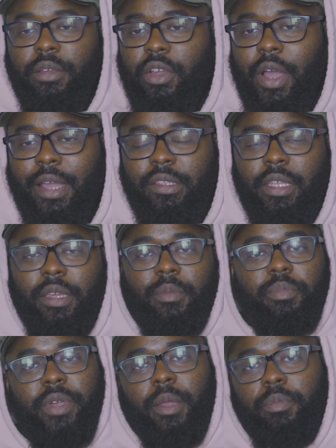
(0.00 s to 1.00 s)
Go out there,
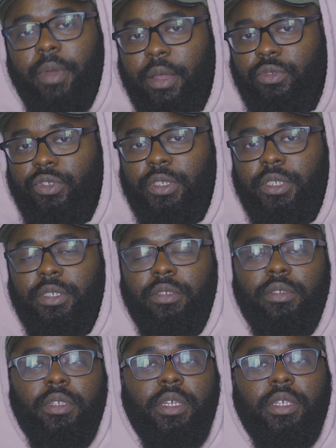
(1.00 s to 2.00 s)
break boundaries,
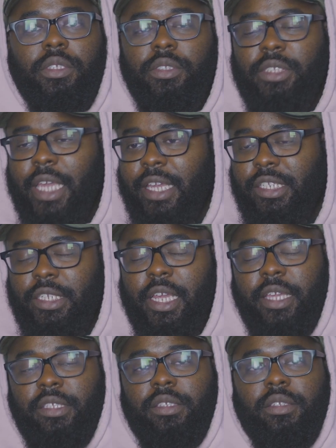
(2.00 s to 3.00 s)
take
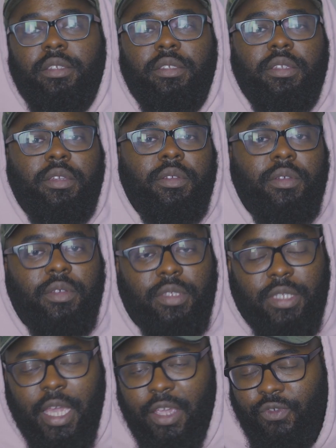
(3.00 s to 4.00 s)
chances,
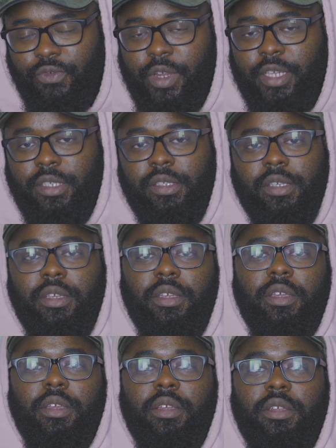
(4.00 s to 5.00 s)
take risk,
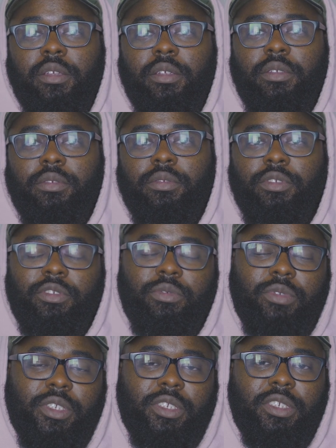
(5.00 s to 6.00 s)

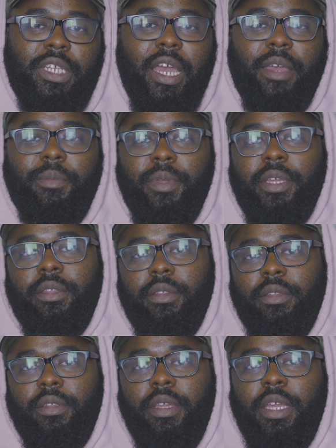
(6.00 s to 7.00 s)
shoot your shot, man.
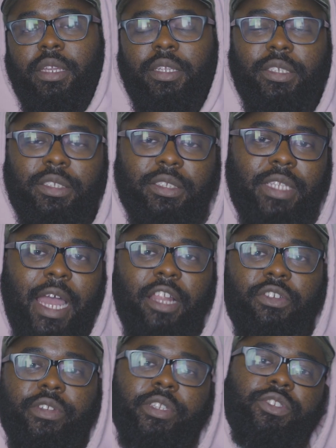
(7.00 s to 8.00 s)
This is
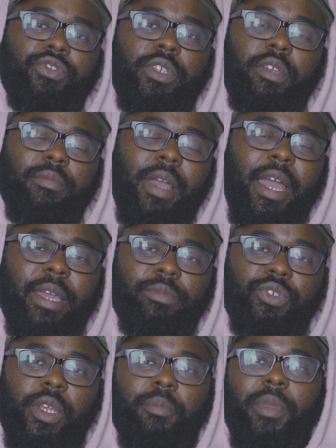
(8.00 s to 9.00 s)
Dollar and a Dream. I'm
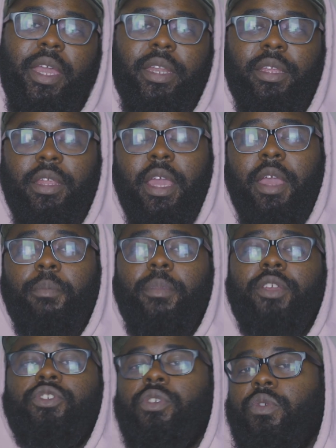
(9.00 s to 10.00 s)
Dre Manning.
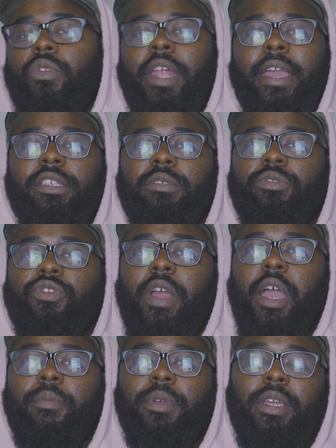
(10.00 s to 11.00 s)
Make sure you like,
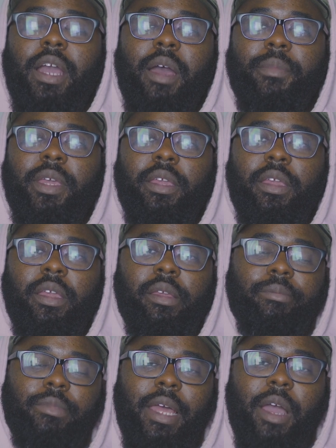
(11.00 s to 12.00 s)
subscribe, and comment.
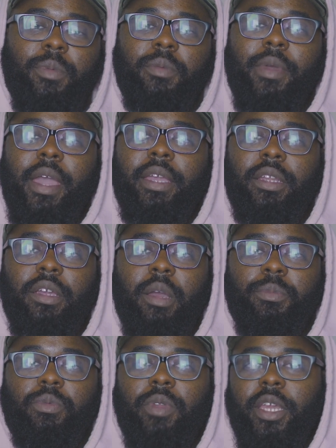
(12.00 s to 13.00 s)
I'll be back in a
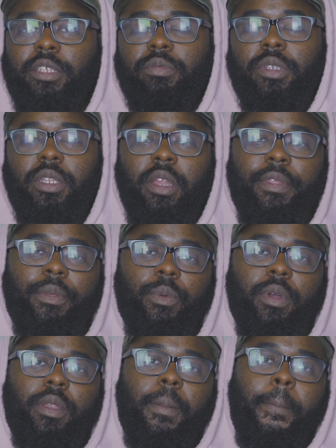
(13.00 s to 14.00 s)
couple days with another
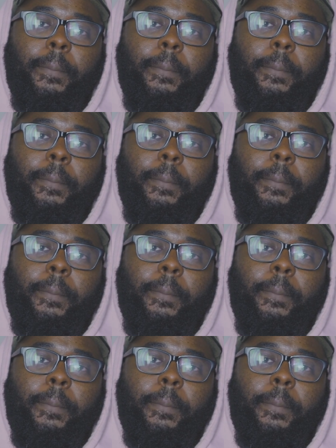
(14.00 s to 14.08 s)
one.